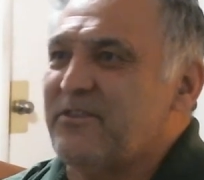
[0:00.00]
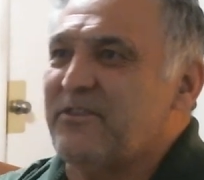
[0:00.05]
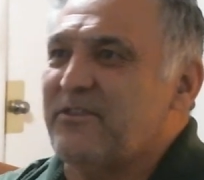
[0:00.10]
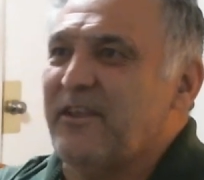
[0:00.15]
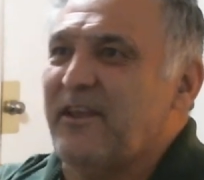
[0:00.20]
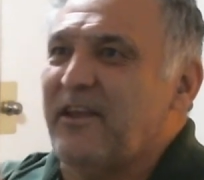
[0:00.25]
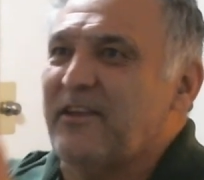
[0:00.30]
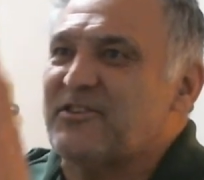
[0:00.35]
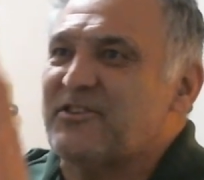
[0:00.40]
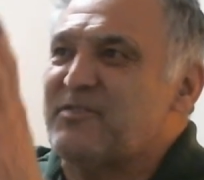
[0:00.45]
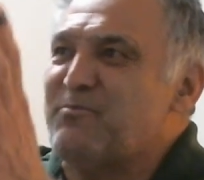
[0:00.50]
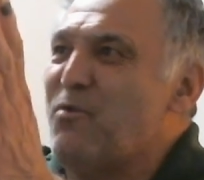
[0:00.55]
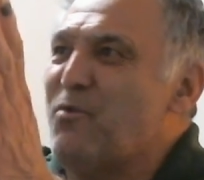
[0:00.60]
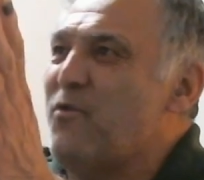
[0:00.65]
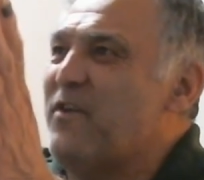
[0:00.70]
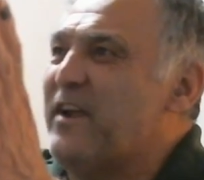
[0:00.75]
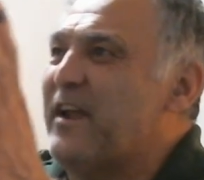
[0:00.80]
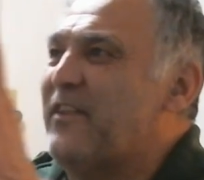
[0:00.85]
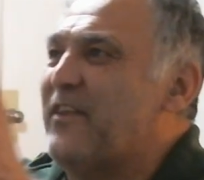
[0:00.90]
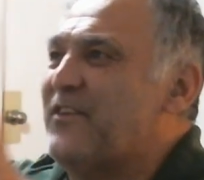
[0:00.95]
it's
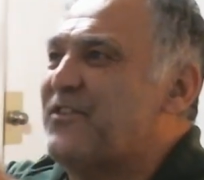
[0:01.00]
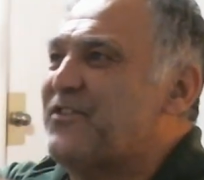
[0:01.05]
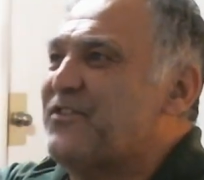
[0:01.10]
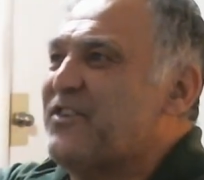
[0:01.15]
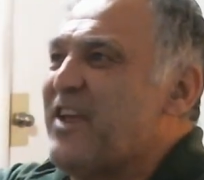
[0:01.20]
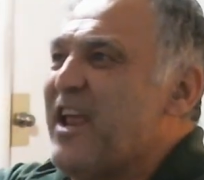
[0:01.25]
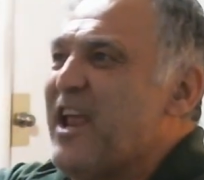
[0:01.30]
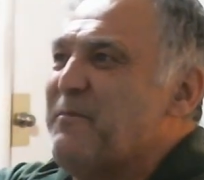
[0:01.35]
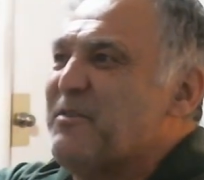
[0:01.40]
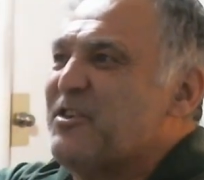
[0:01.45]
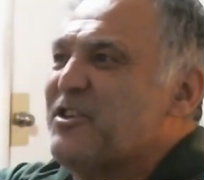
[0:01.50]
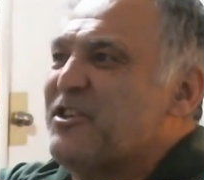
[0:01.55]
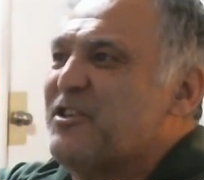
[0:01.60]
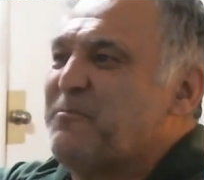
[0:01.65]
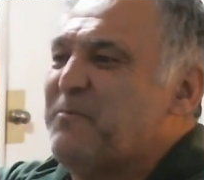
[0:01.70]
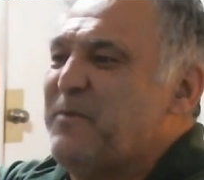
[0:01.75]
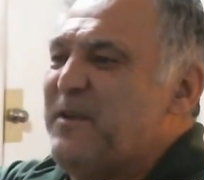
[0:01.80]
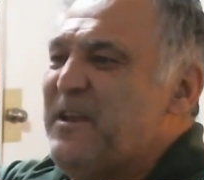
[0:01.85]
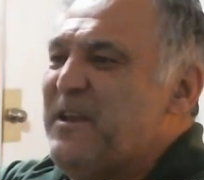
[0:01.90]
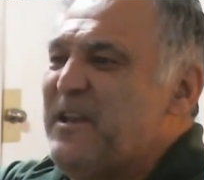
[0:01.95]
moving at the same
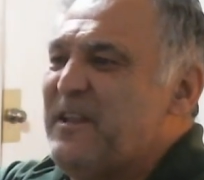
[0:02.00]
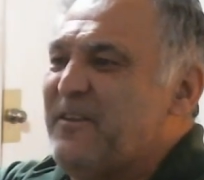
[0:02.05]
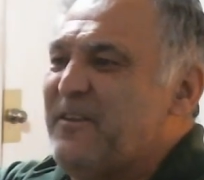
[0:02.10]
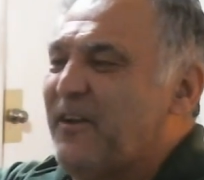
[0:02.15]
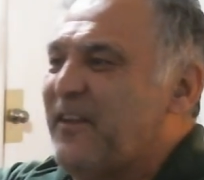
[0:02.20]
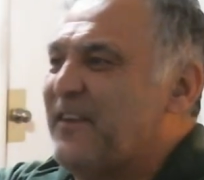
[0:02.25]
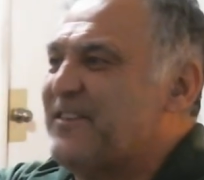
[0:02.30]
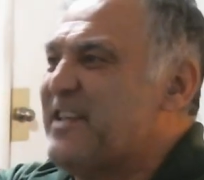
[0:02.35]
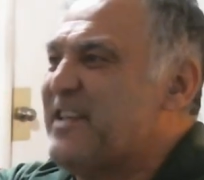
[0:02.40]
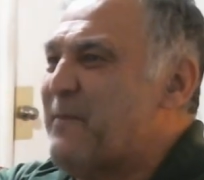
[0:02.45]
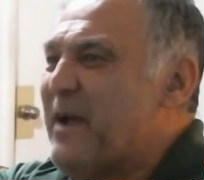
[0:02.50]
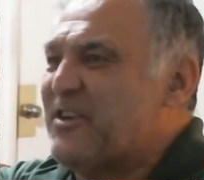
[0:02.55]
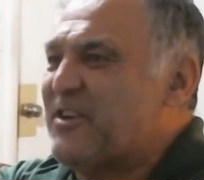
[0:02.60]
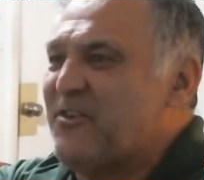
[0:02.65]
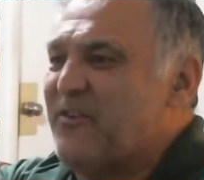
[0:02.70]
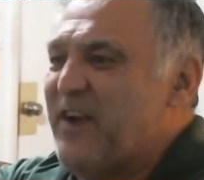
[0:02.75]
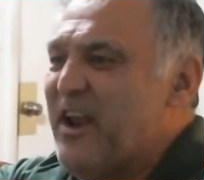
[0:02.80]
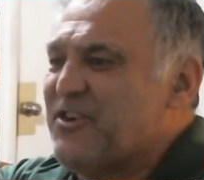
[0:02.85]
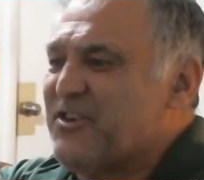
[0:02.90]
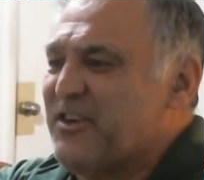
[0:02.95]
speed or the same
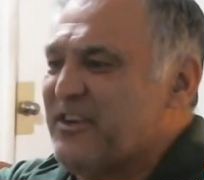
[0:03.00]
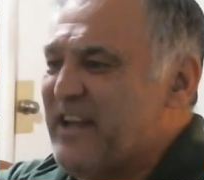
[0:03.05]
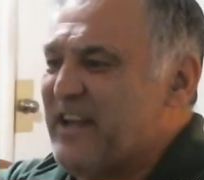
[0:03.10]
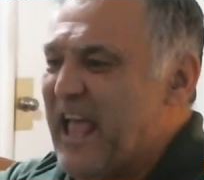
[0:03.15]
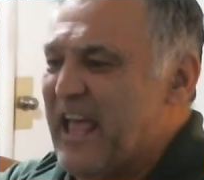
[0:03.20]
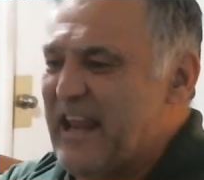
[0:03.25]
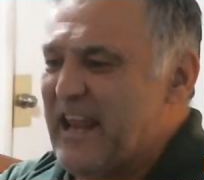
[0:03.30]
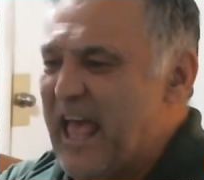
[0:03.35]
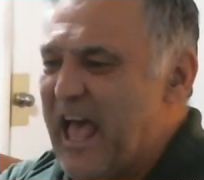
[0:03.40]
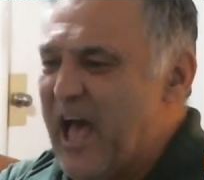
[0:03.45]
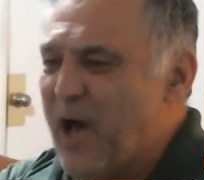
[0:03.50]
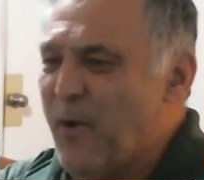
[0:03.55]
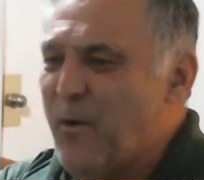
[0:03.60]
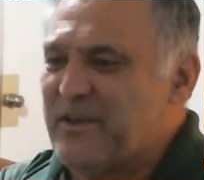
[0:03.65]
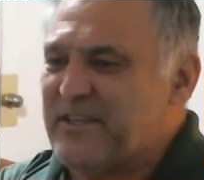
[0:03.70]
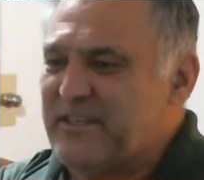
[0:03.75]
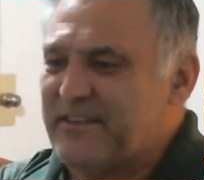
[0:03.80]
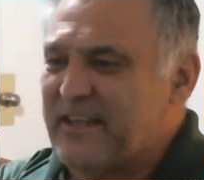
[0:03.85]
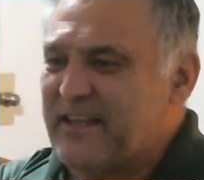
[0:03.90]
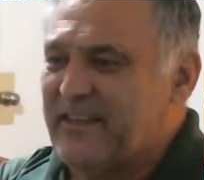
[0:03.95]
acceleration, and how is
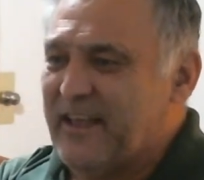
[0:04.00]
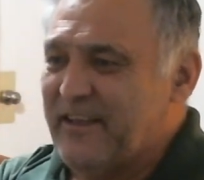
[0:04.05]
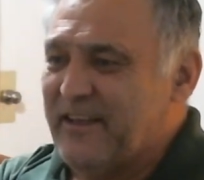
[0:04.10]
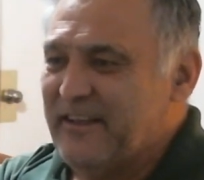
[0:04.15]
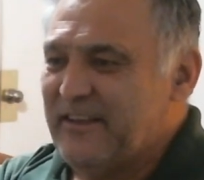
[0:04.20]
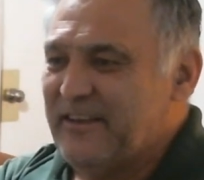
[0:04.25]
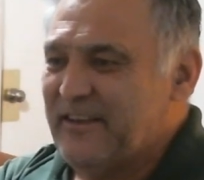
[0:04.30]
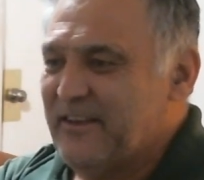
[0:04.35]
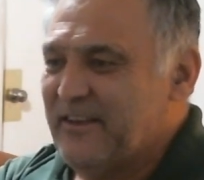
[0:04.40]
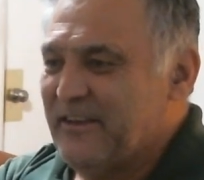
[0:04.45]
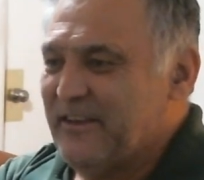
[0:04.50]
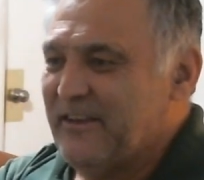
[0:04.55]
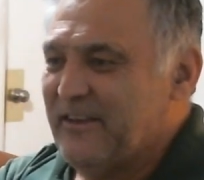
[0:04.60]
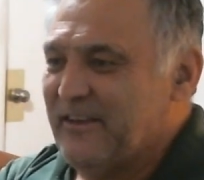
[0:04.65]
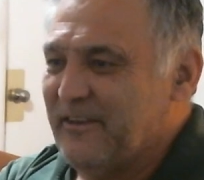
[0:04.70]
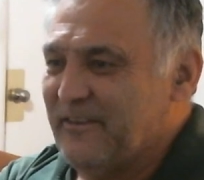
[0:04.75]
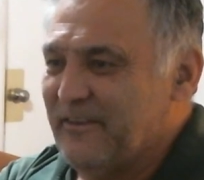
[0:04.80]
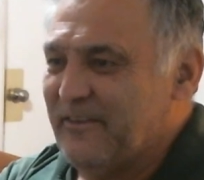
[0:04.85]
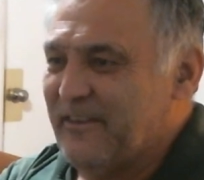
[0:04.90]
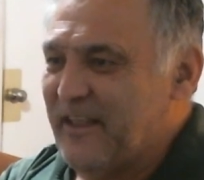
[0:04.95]
it that
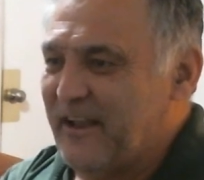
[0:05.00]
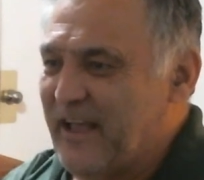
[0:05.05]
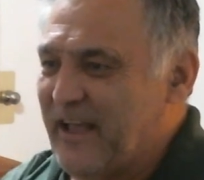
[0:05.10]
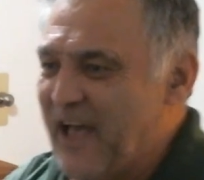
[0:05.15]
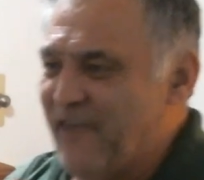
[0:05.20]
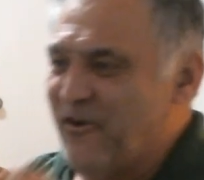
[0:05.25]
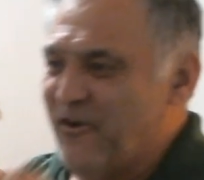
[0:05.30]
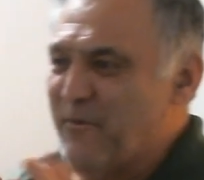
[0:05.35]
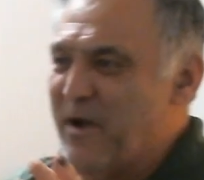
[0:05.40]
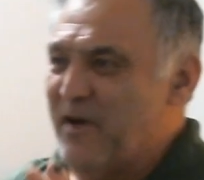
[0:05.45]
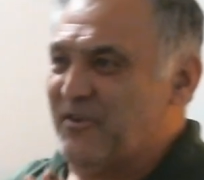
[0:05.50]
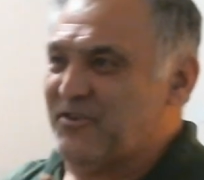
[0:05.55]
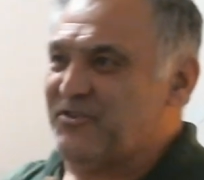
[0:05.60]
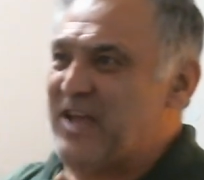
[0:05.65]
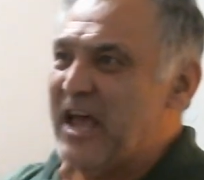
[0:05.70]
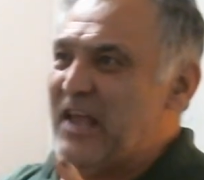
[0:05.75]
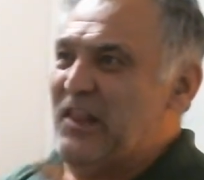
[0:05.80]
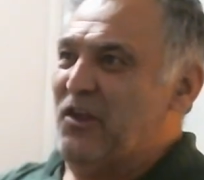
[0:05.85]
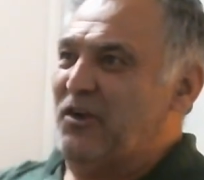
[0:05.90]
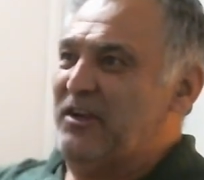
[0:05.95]
the guy from
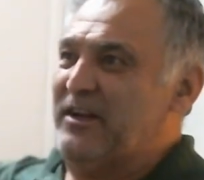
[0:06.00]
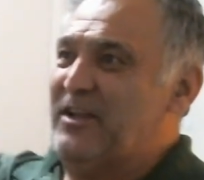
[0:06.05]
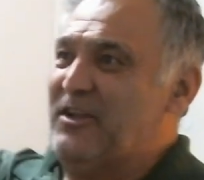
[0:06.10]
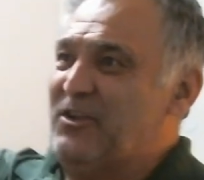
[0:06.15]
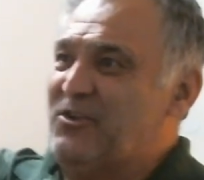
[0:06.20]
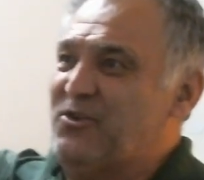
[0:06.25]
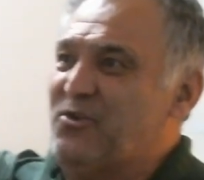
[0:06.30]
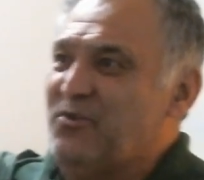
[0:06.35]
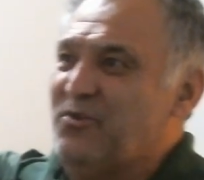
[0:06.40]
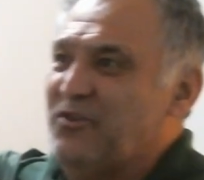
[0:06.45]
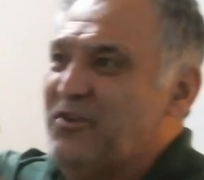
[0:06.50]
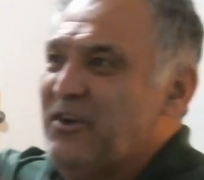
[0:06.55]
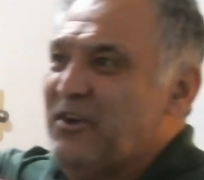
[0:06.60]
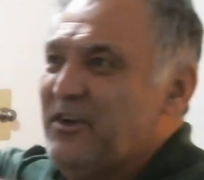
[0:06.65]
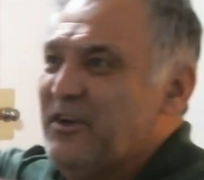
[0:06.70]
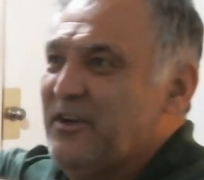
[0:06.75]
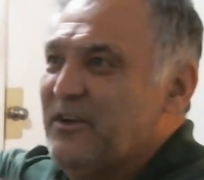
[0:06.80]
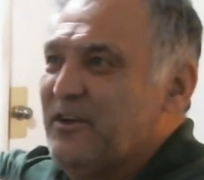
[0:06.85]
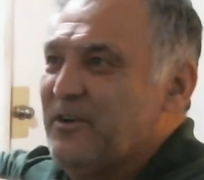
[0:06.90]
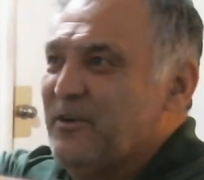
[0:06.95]
outside looking at the two
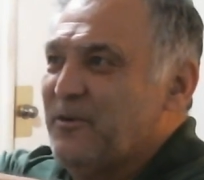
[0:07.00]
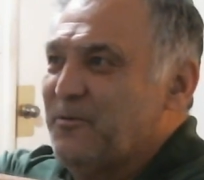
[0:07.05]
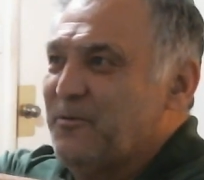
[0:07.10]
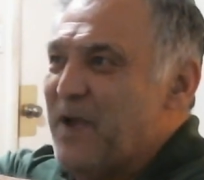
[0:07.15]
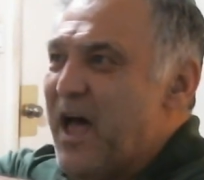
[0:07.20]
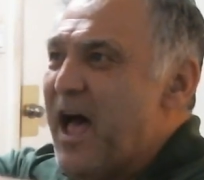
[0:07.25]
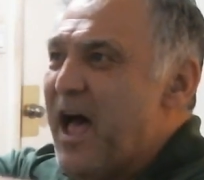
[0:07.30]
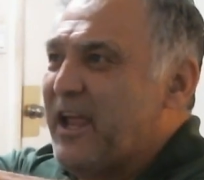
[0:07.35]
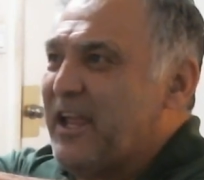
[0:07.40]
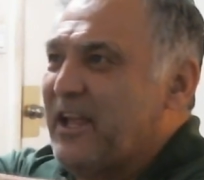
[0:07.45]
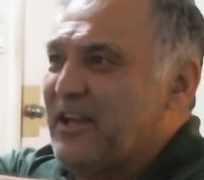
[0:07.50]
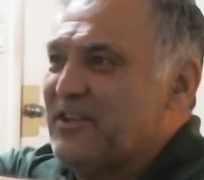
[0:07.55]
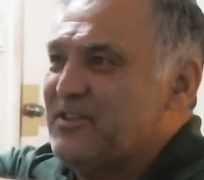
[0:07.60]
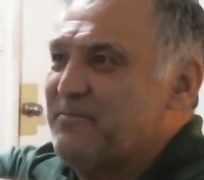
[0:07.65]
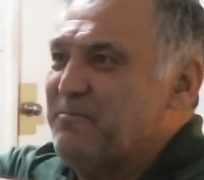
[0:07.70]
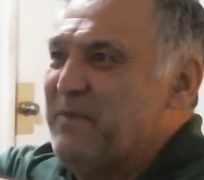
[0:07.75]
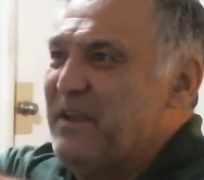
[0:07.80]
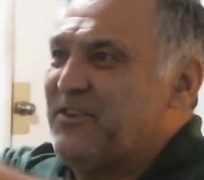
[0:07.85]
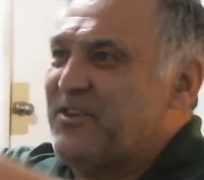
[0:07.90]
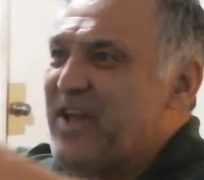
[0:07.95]
rockets
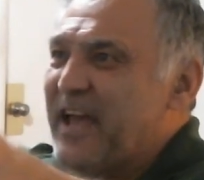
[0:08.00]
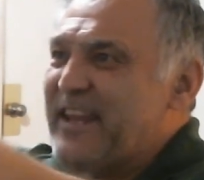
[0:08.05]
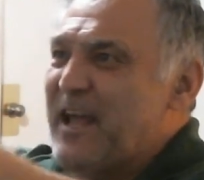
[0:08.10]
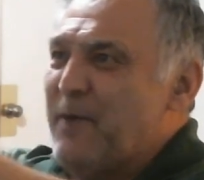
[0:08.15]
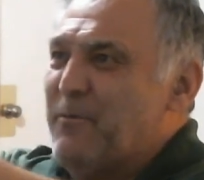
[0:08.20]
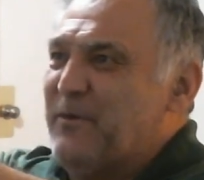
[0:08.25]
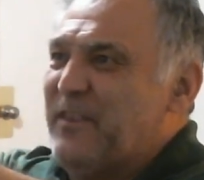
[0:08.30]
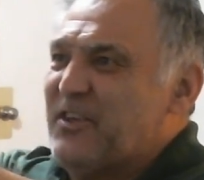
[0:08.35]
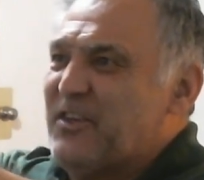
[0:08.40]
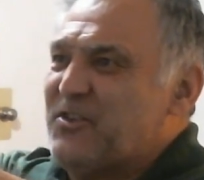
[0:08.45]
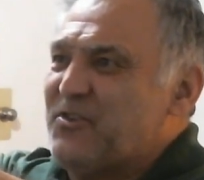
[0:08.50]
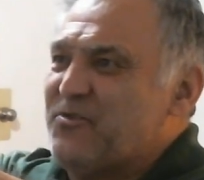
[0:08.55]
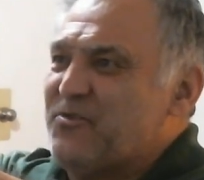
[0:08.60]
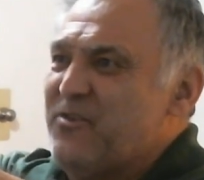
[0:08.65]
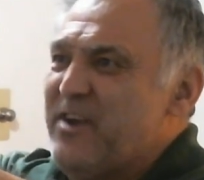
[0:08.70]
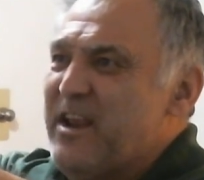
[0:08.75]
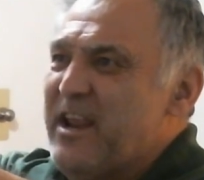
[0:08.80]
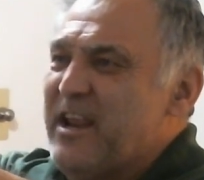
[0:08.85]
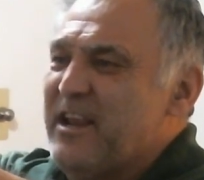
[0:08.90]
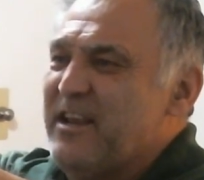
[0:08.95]
being tied up with a
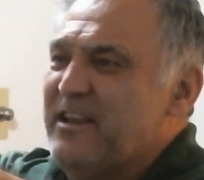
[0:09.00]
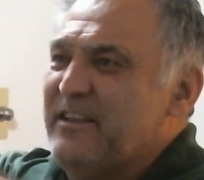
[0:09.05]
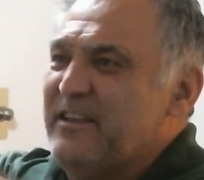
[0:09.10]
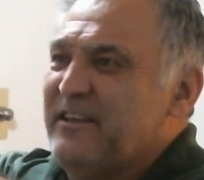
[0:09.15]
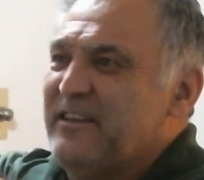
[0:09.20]
string,